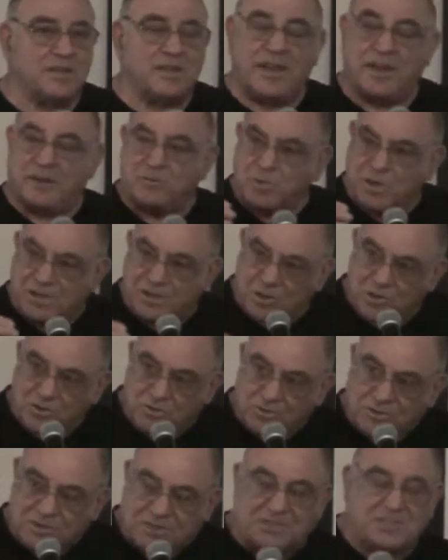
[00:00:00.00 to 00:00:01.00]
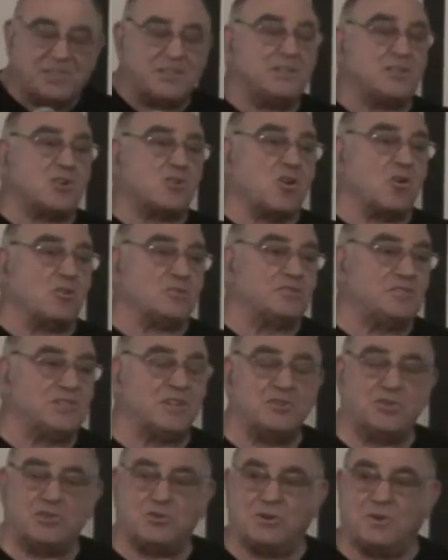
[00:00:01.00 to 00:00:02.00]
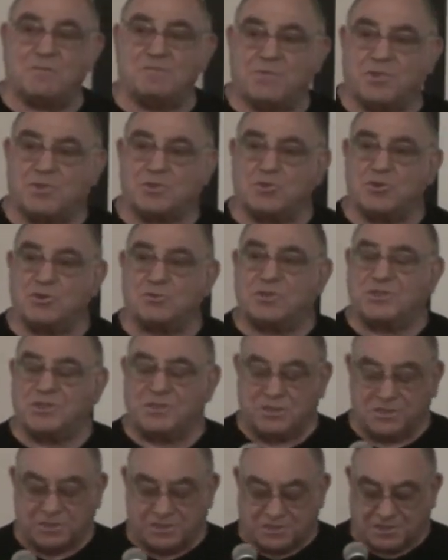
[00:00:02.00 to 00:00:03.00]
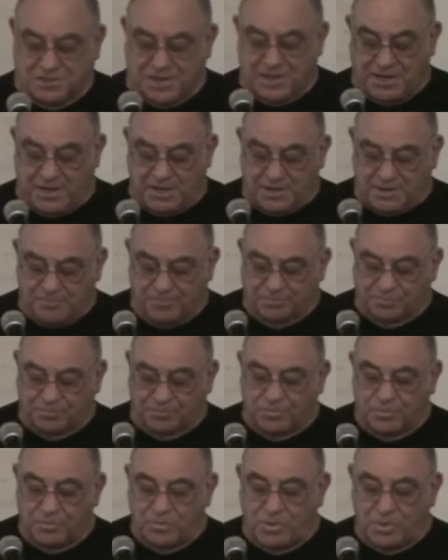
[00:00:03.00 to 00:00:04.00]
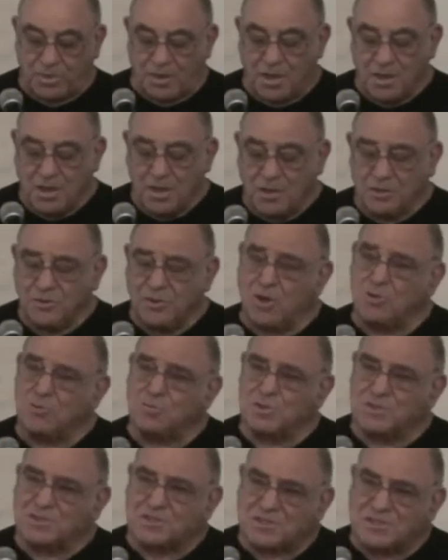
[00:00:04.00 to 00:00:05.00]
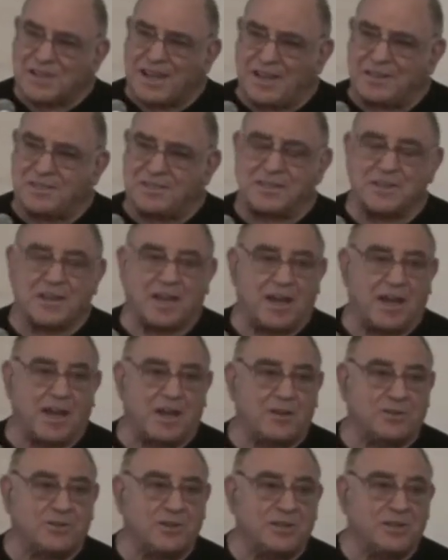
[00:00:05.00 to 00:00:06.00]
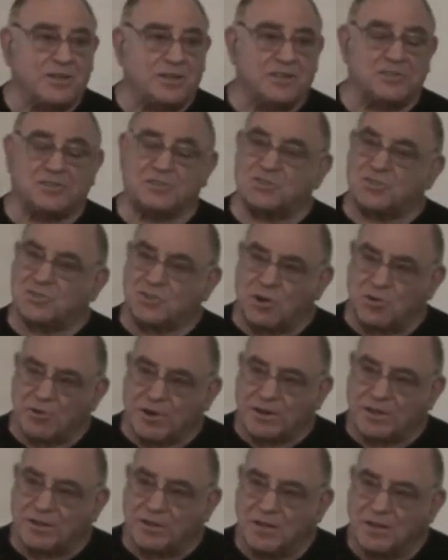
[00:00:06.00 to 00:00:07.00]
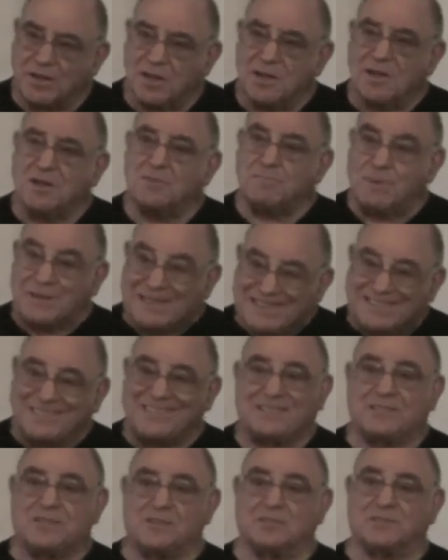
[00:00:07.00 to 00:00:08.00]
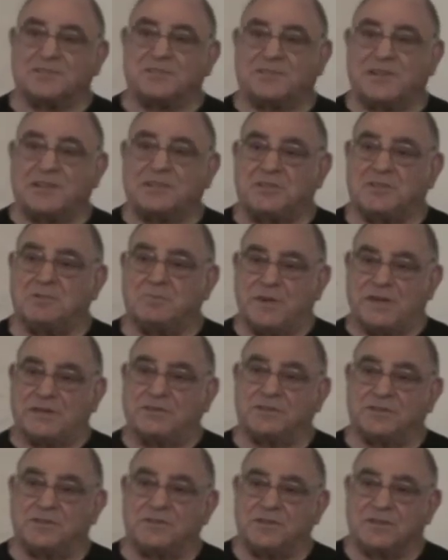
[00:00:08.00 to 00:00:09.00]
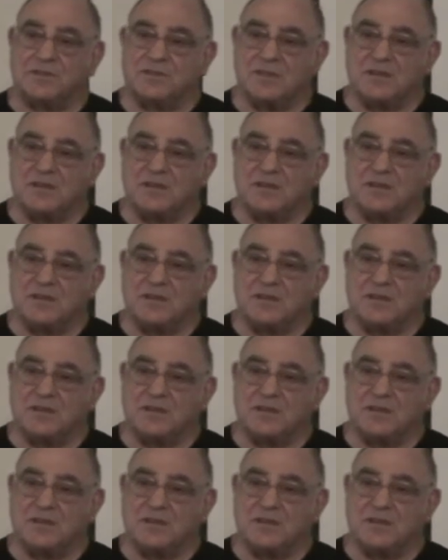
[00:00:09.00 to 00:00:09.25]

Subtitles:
And we see the continuum through to this day, notwithstanding our historic political settlement